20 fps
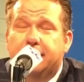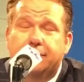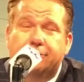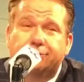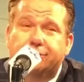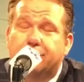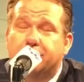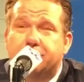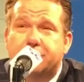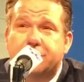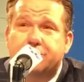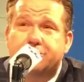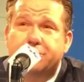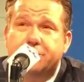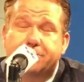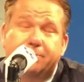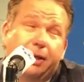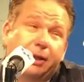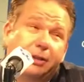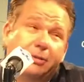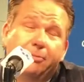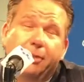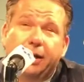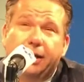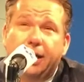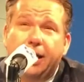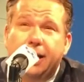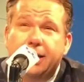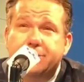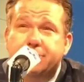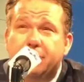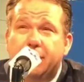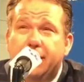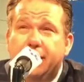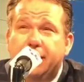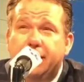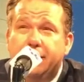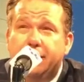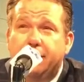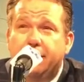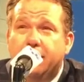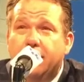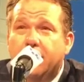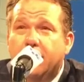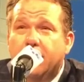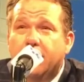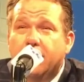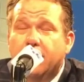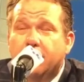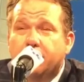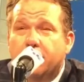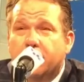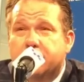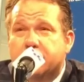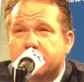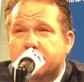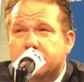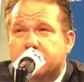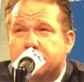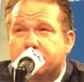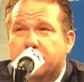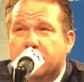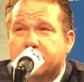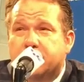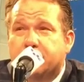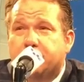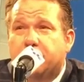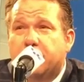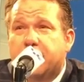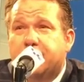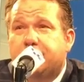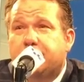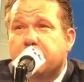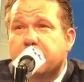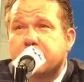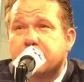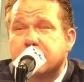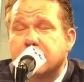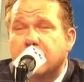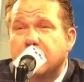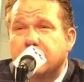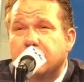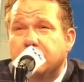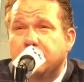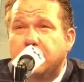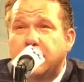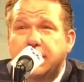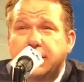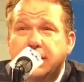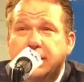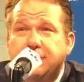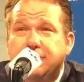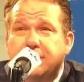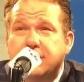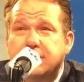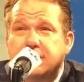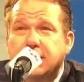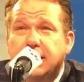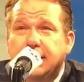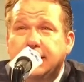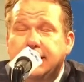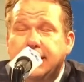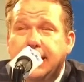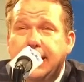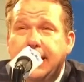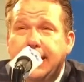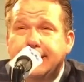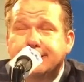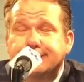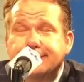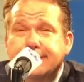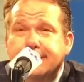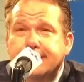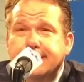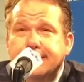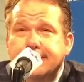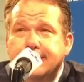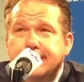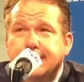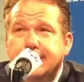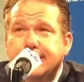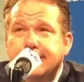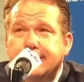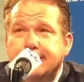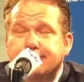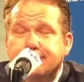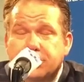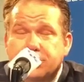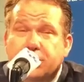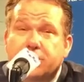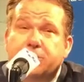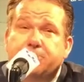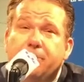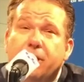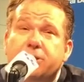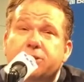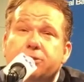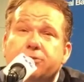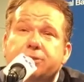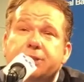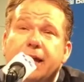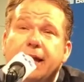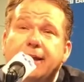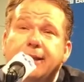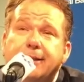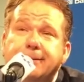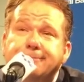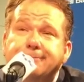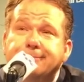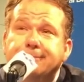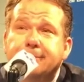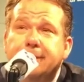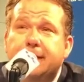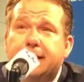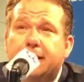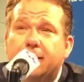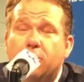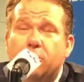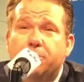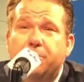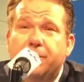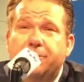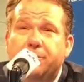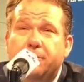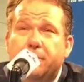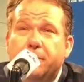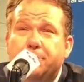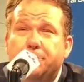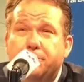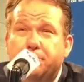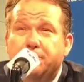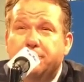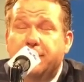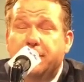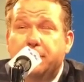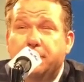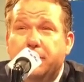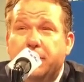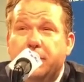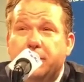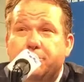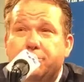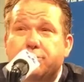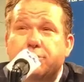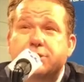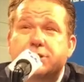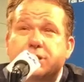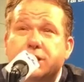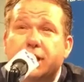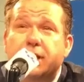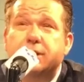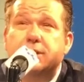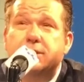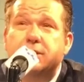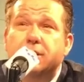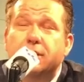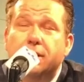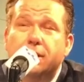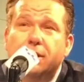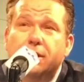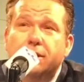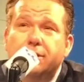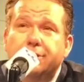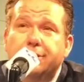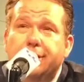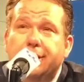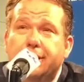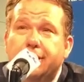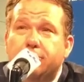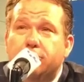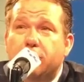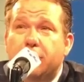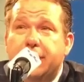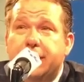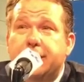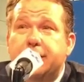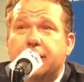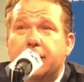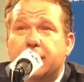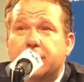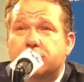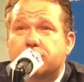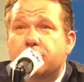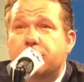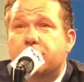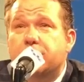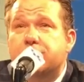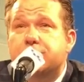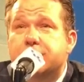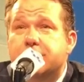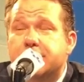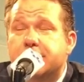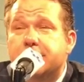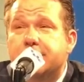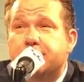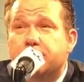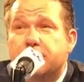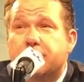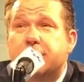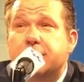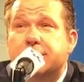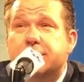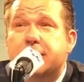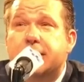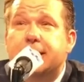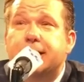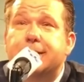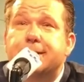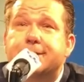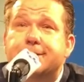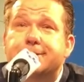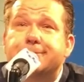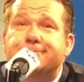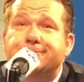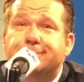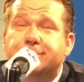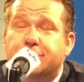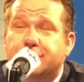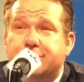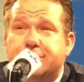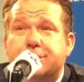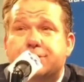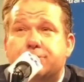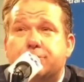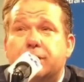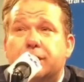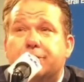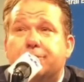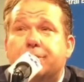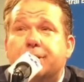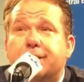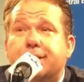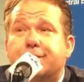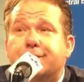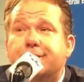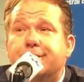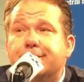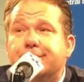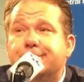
No, no disrespect to my guys right here, but but to play for each other and play defense like that uh, is a special talent, and I hope everybody, everybody appreciates uh, what he does with those team with his kids because it's really really good.